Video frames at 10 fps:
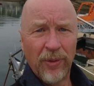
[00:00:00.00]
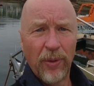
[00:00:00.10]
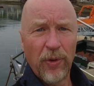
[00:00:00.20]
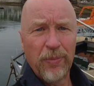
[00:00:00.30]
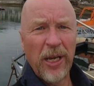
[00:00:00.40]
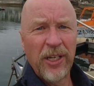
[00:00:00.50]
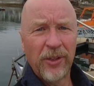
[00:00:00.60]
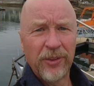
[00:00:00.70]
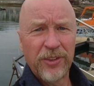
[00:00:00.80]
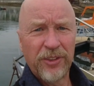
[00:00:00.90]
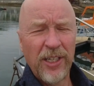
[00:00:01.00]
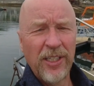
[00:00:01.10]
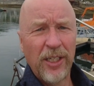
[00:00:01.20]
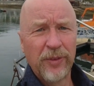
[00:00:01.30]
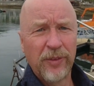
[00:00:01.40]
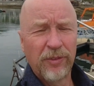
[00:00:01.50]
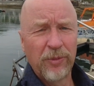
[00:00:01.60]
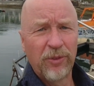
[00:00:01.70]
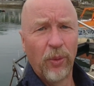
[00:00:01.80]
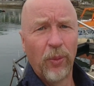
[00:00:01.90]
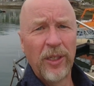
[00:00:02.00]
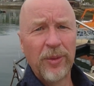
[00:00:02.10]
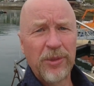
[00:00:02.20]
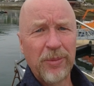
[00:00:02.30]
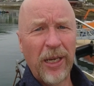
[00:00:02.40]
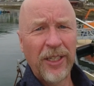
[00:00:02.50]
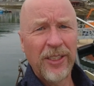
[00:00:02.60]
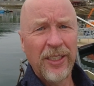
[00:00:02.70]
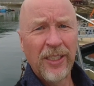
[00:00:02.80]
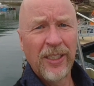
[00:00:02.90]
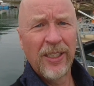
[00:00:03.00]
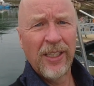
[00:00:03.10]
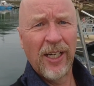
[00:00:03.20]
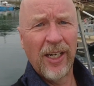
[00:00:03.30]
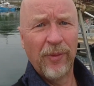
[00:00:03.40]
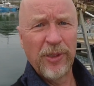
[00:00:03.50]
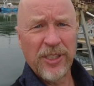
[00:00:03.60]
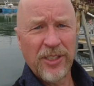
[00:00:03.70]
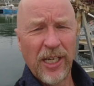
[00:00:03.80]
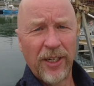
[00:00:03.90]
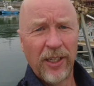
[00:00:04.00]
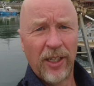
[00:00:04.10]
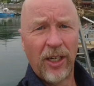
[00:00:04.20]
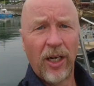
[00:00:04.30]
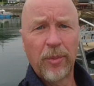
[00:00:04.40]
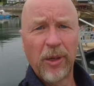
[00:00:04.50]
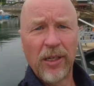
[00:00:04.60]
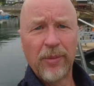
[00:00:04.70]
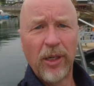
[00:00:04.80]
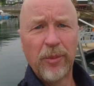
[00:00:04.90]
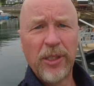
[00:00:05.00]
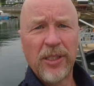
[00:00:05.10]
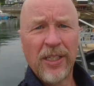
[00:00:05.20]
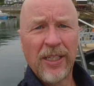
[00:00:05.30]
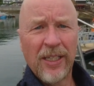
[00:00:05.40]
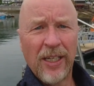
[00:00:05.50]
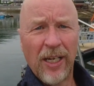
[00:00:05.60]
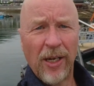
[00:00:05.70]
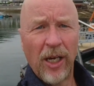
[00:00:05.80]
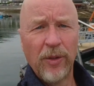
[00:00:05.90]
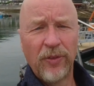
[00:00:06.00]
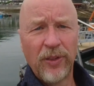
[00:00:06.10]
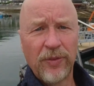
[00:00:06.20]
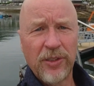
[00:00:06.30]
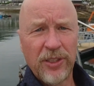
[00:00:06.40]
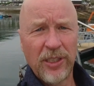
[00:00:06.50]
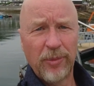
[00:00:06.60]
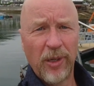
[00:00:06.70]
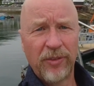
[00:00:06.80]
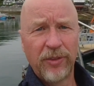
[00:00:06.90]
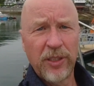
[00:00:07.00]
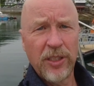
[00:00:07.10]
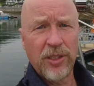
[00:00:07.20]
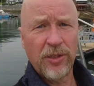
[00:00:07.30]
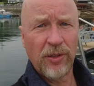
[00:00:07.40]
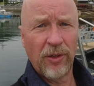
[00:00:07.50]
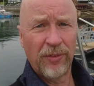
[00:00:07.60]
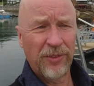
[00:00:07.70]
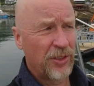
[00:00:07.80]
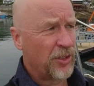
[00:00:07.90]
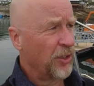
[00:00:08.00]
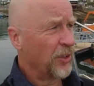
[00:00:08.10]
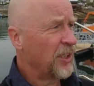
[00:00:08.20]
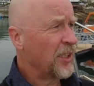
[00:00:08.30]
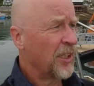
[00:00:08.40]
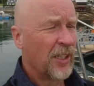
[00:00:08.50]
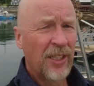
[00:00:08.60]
Well, we've made it on the train over from Fort William to Mallaig. We're just down in a harbour at the moment. Hopefully you've just seen a bit of footage of the journey.